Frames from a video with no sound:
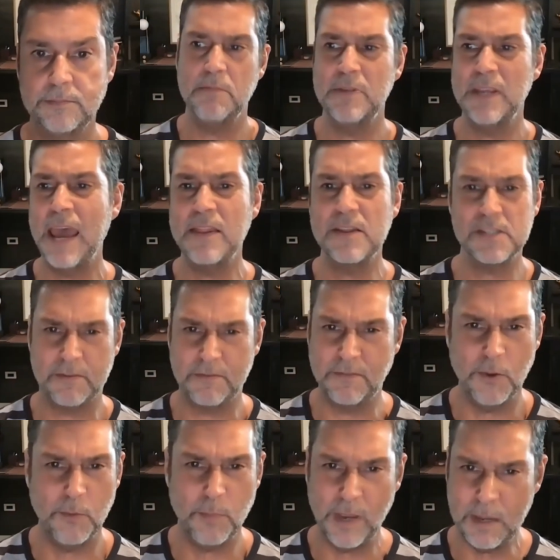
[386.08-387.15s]
Yeah, there's a
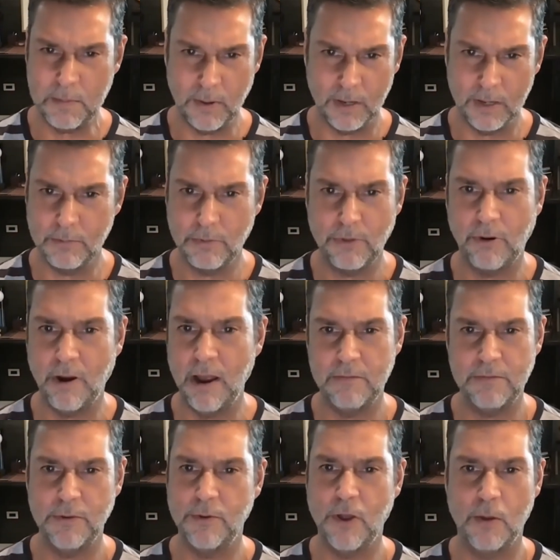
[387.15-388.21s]
few people who throw out a
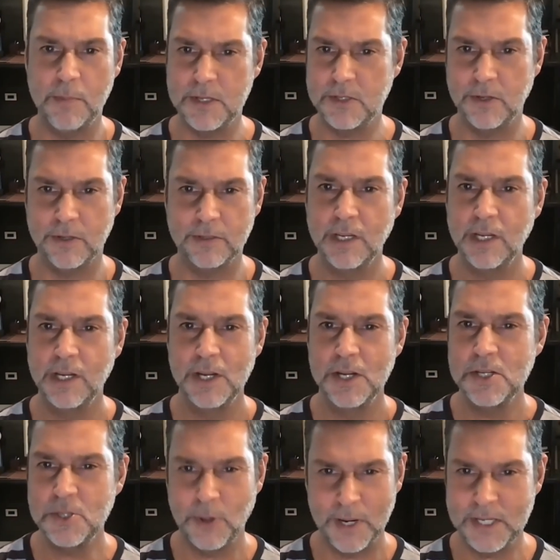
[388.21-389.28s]
few comments on
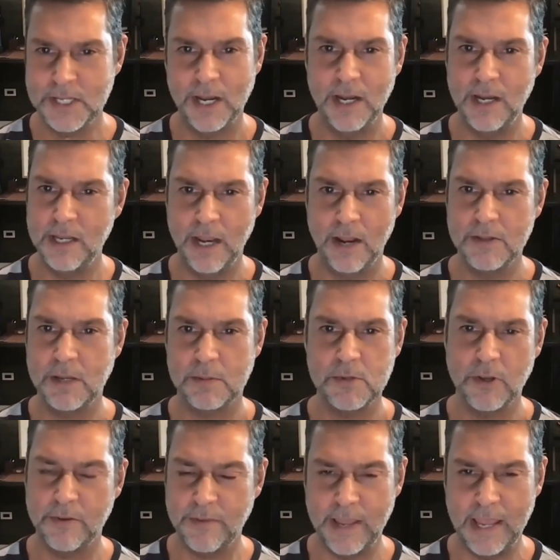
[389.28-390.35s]
Twitter, you know, some
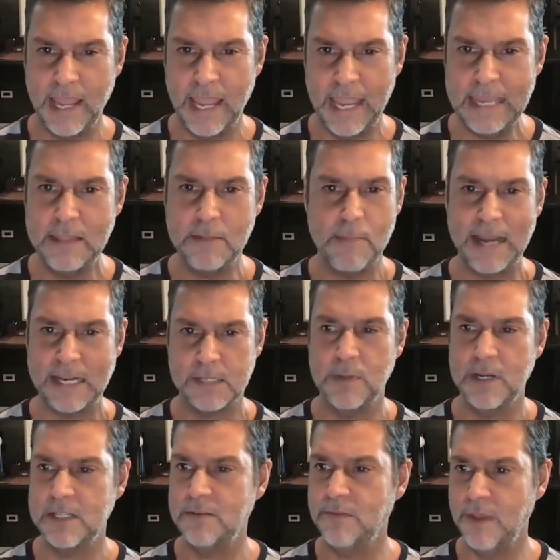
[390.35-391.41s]
sort of ETH
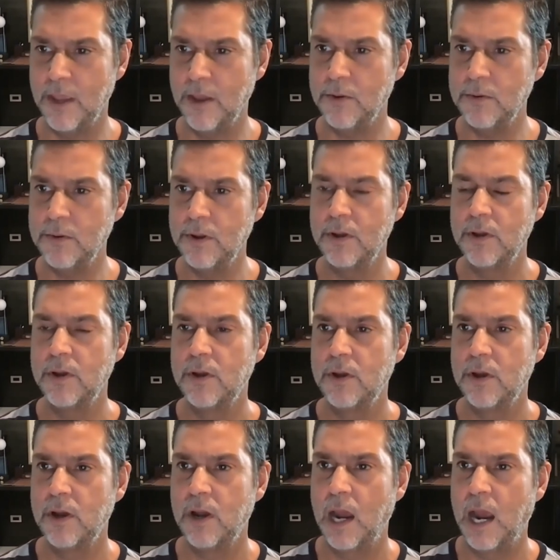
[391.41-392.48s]
maximalist view,
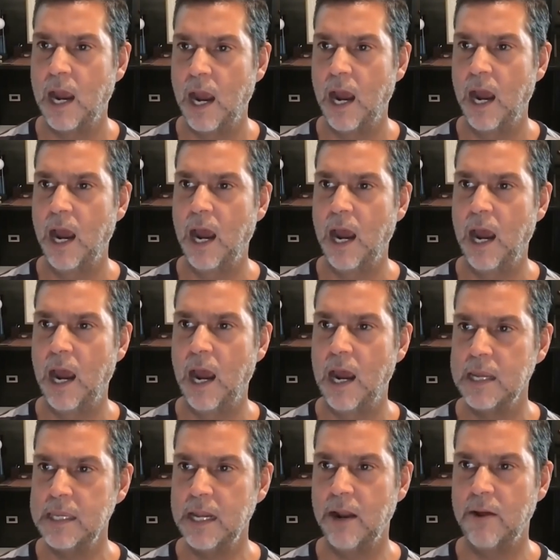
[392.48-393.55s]
uh,
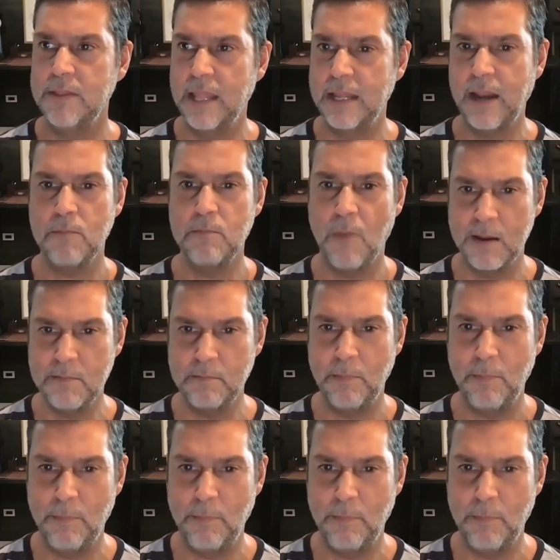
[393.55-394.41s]
you know, and they don't mind